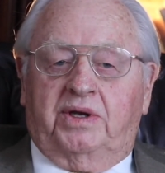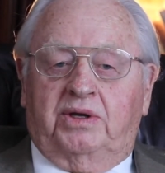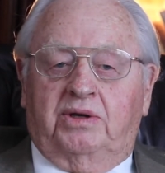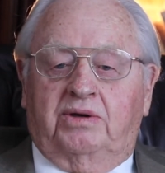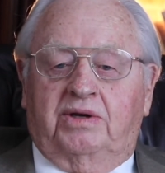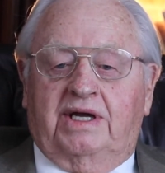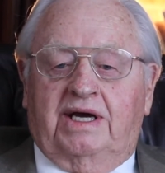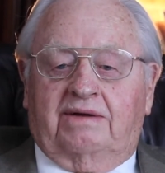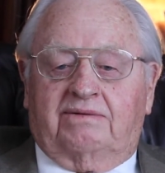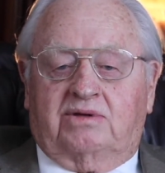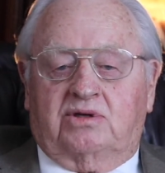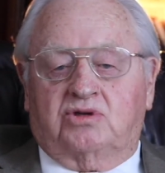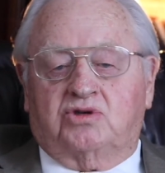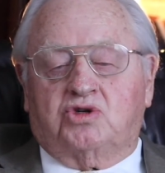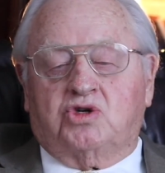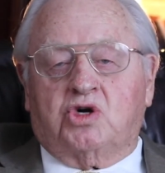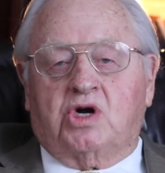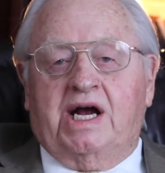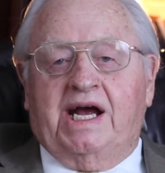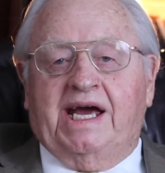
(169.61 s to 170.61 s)
You'd have to
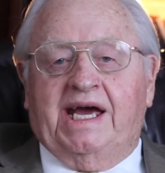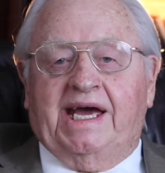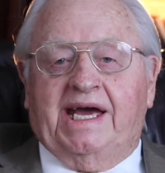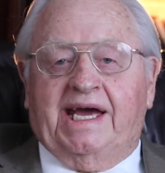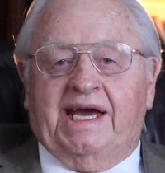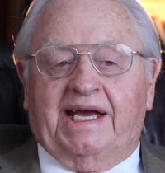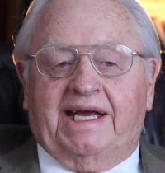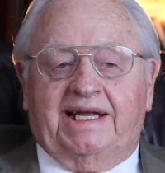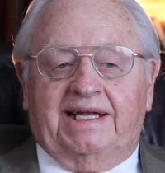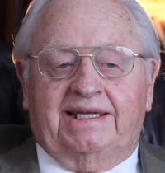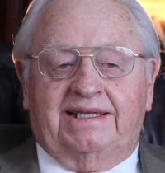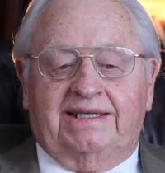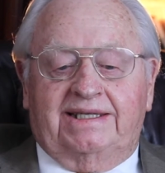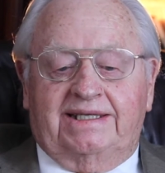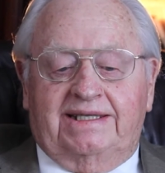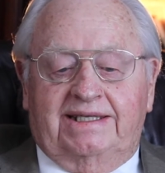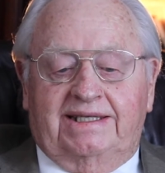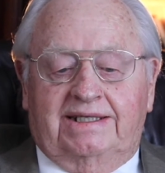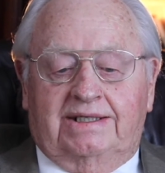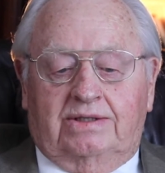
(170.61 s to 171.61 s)
drag
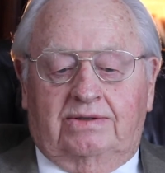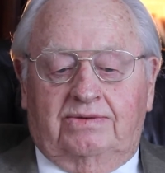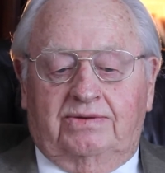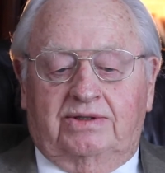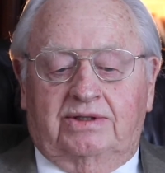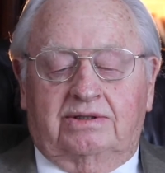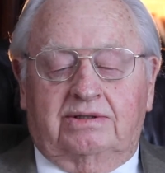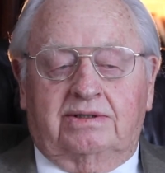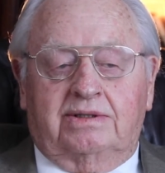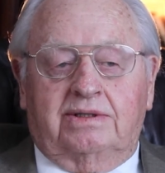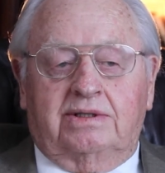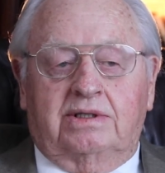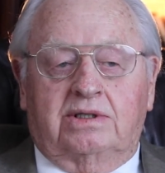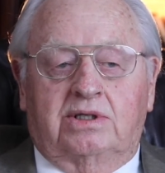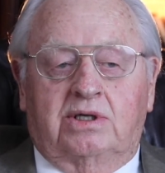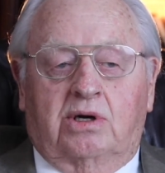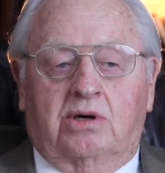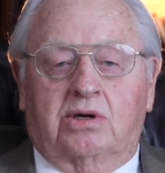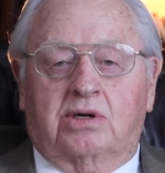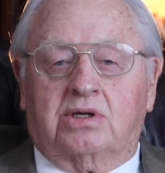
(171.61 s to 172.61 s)
on the
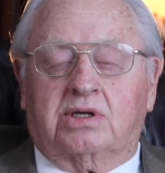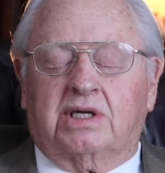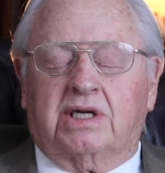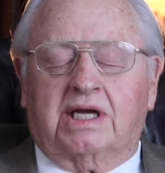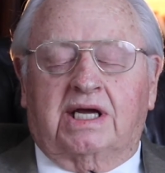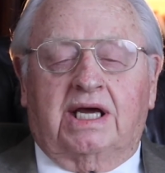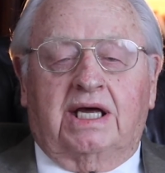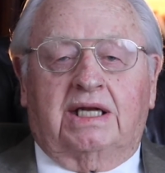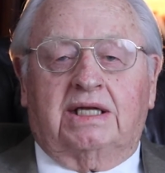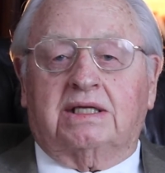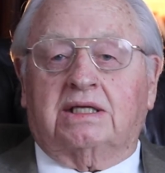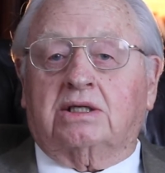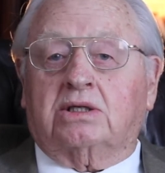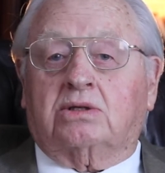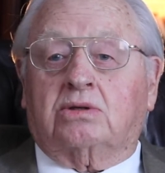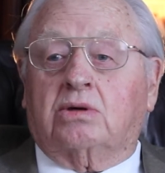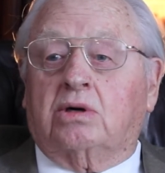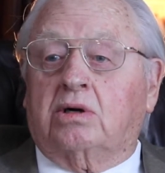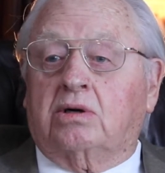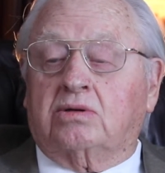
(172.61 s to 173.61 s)
dirt to get it
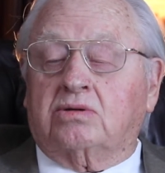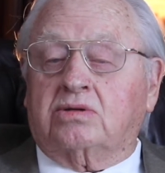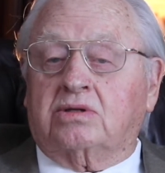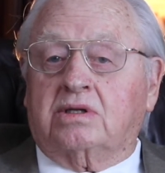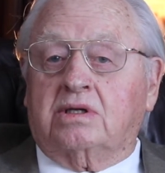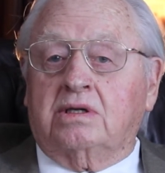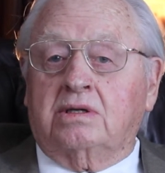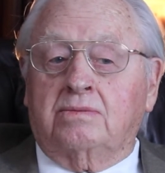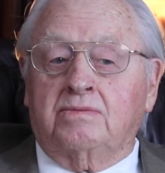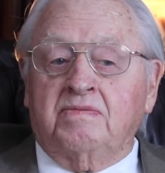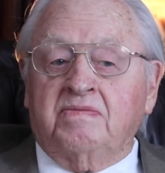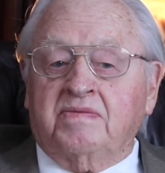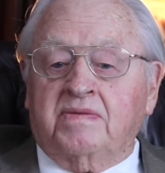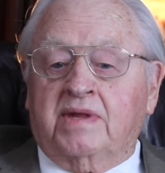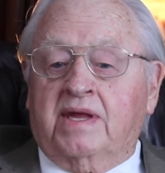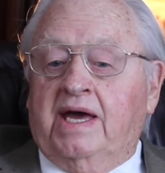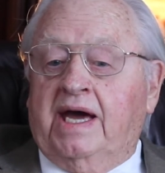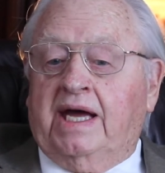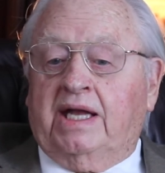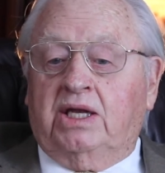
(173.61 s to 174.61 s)
across,
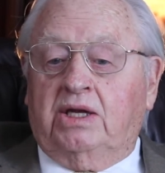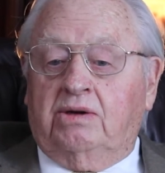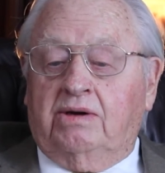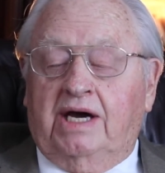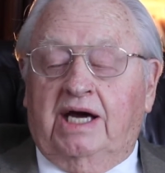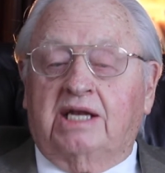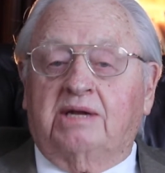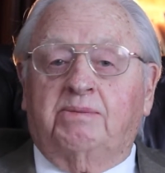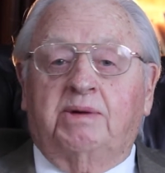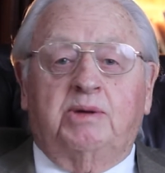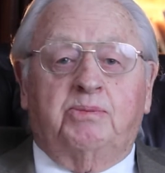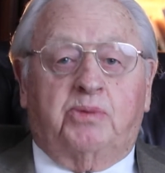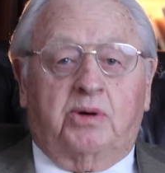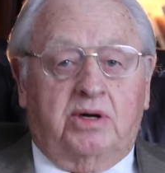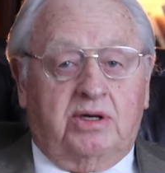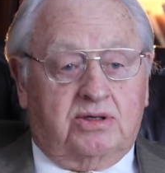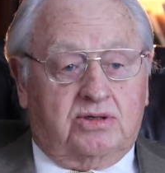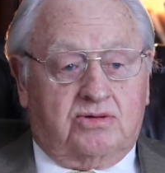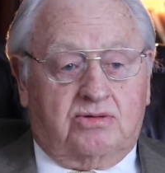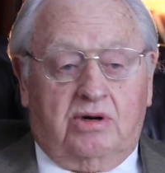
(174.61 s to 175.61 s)
and you had to be
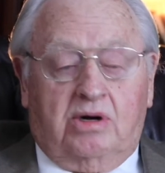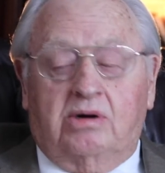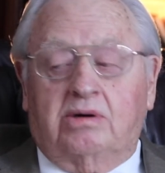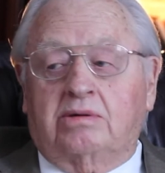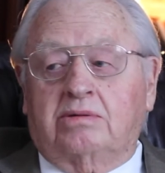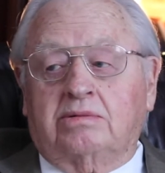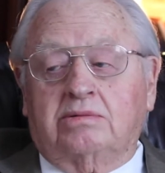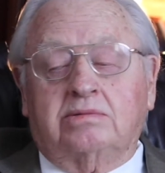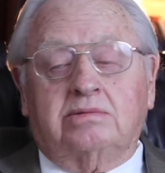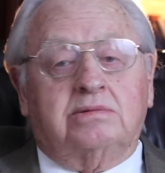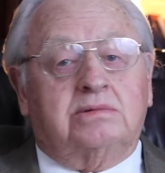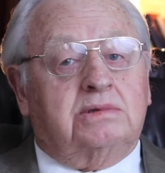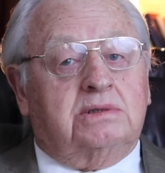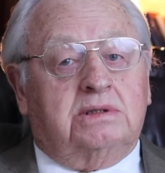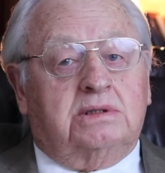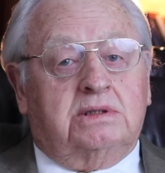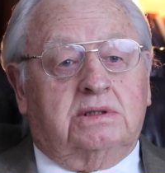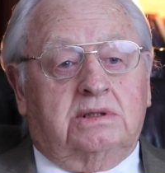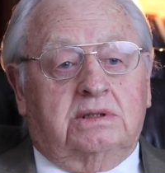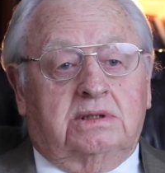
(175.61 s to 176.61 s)
pretty strong
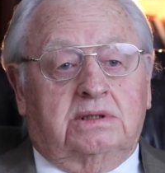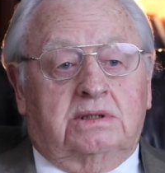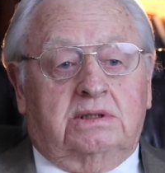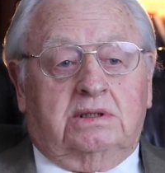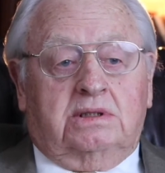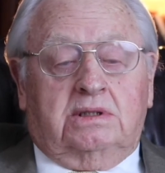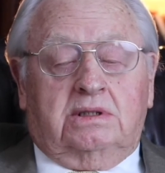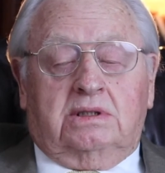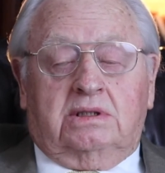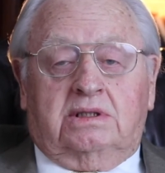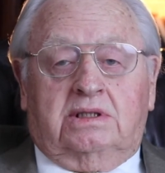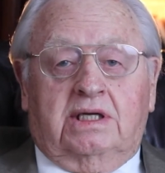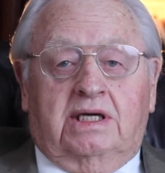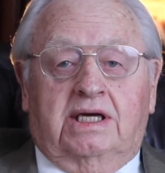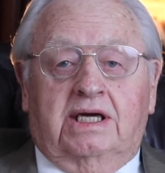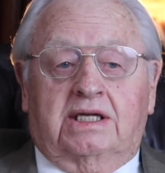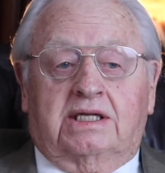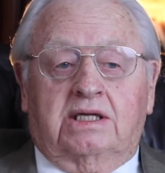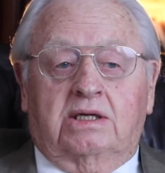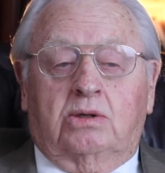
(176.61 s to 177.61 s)
to
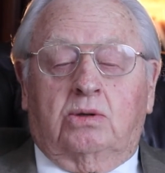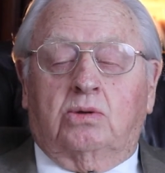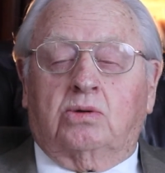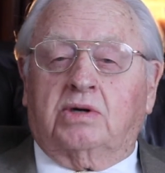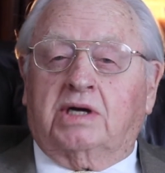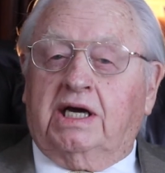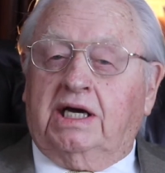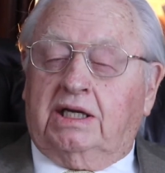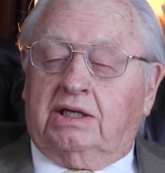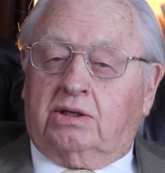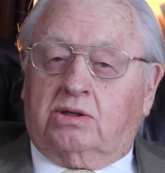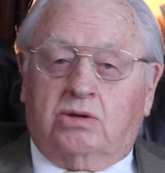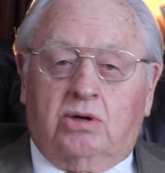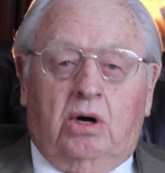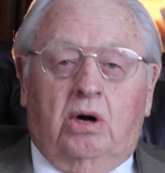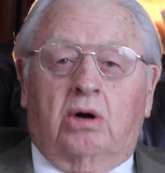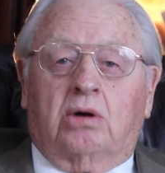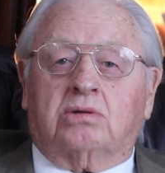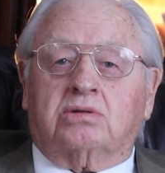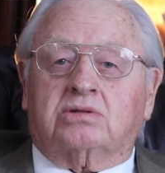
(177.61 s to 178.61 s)
get the old gate
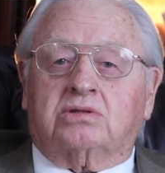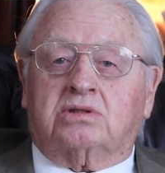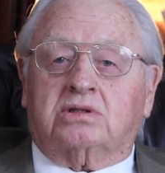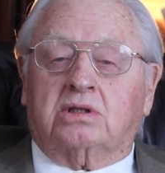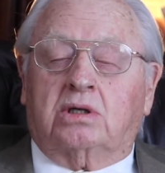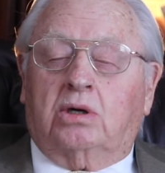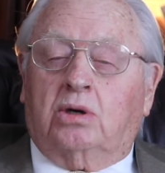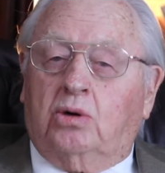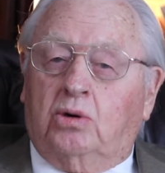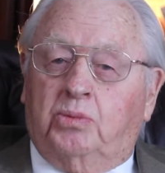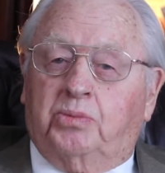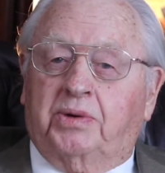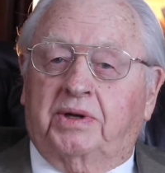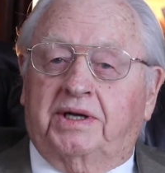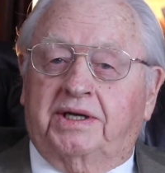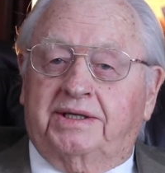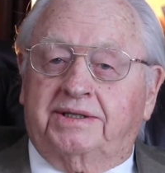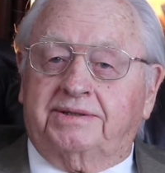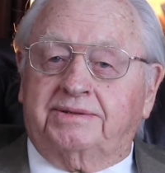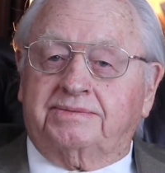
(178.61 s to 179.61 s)
across, to open
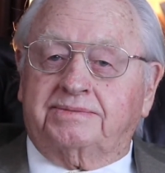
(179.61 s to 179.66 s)
it.